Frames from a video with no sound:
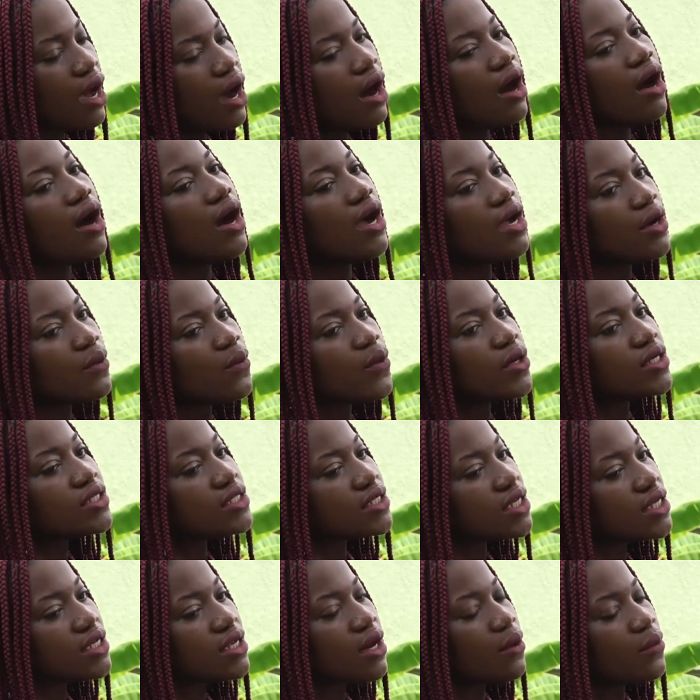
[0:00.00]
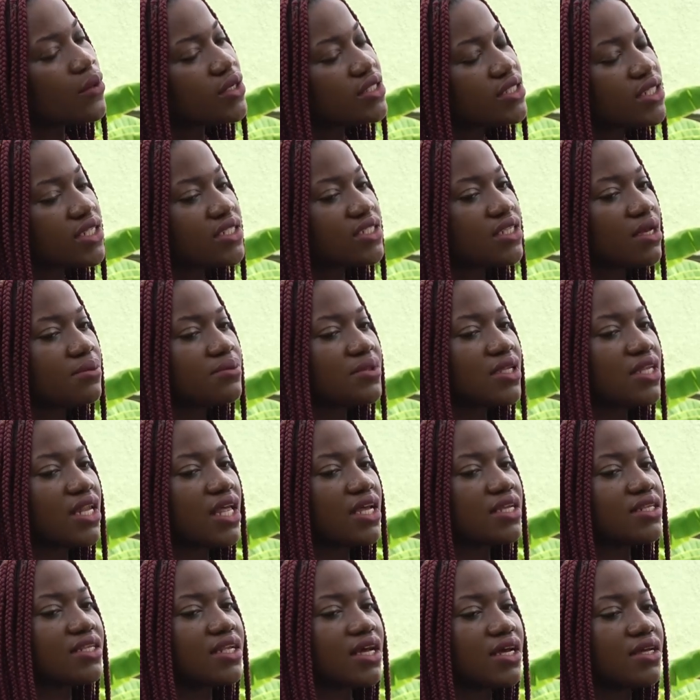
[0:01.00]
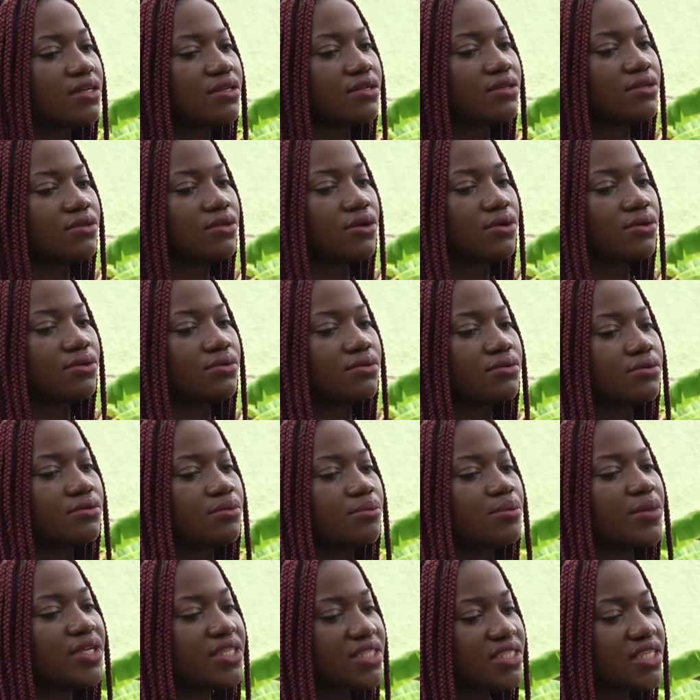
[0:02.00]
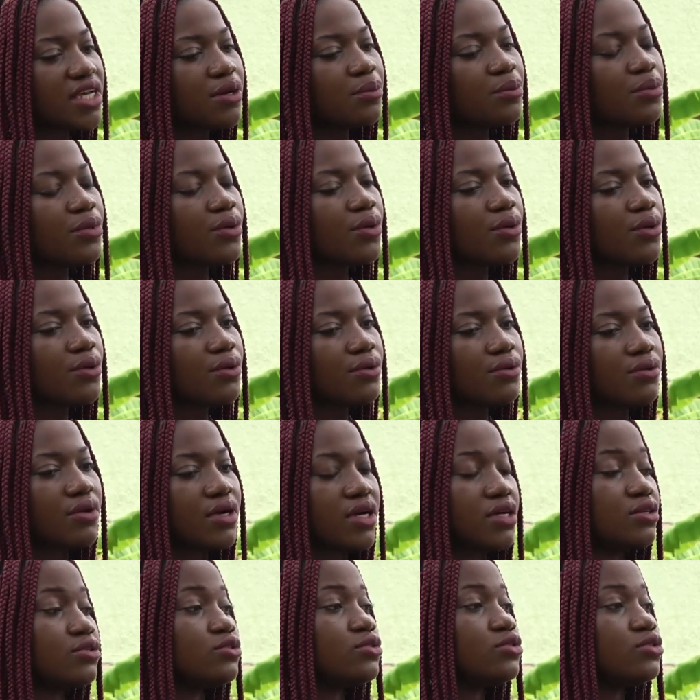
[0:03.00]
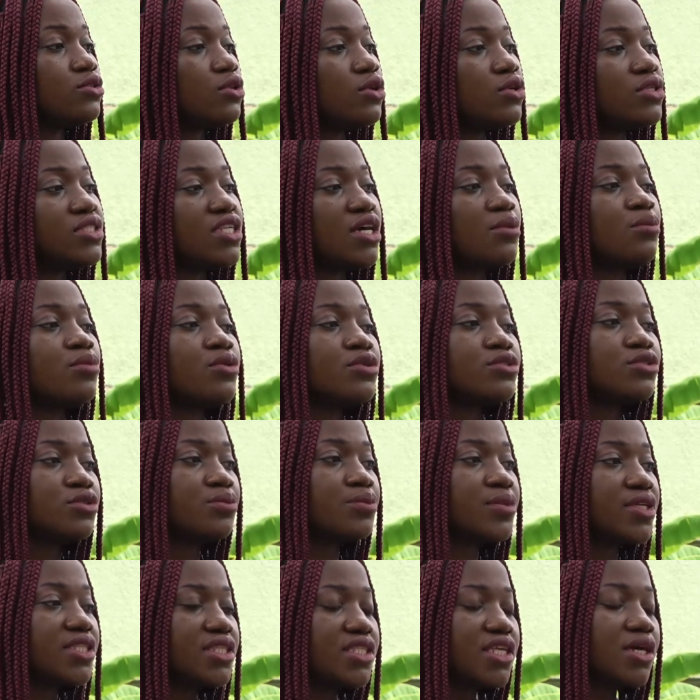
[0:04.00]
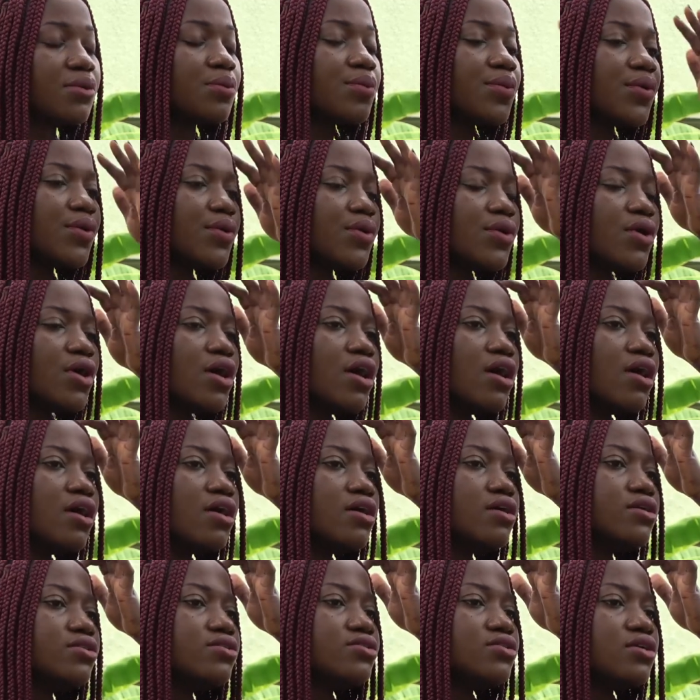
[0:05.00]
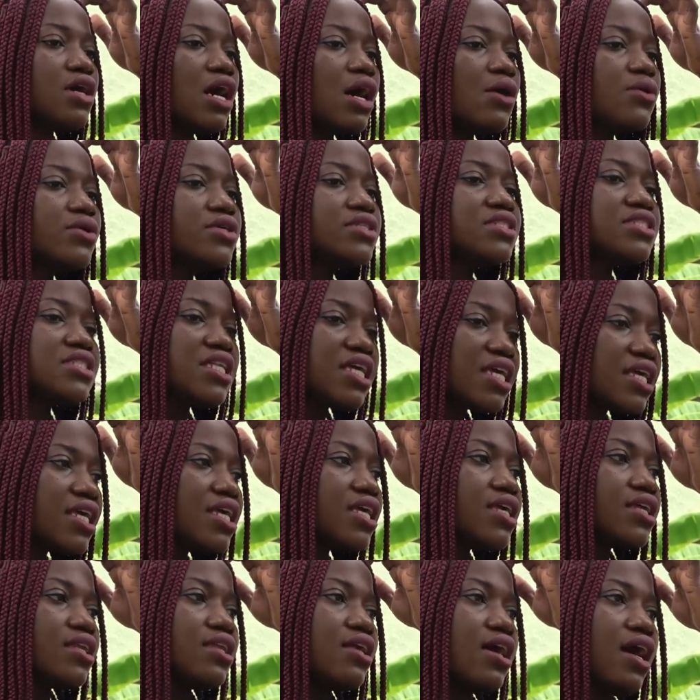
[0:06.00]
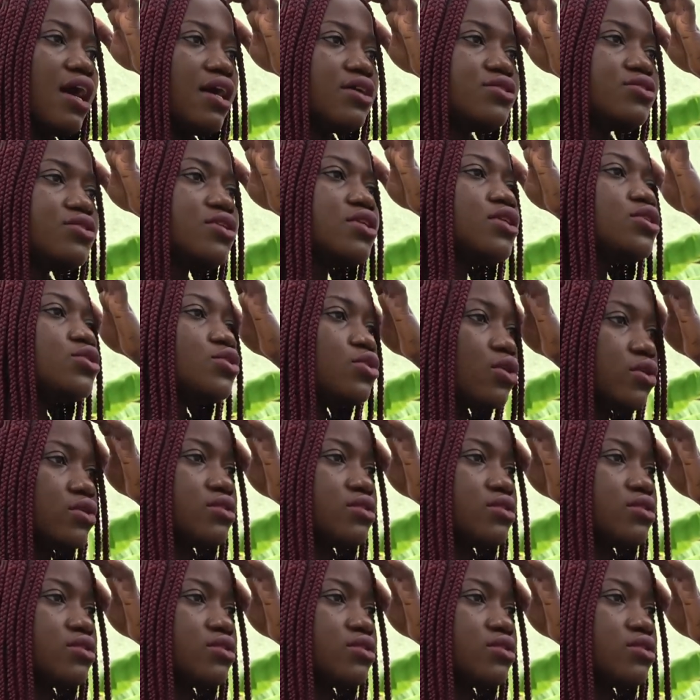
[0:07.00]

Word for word: I wanted something like that, you know, mid-tempo, slow tempo to mid-tempo. So I was thinking, actually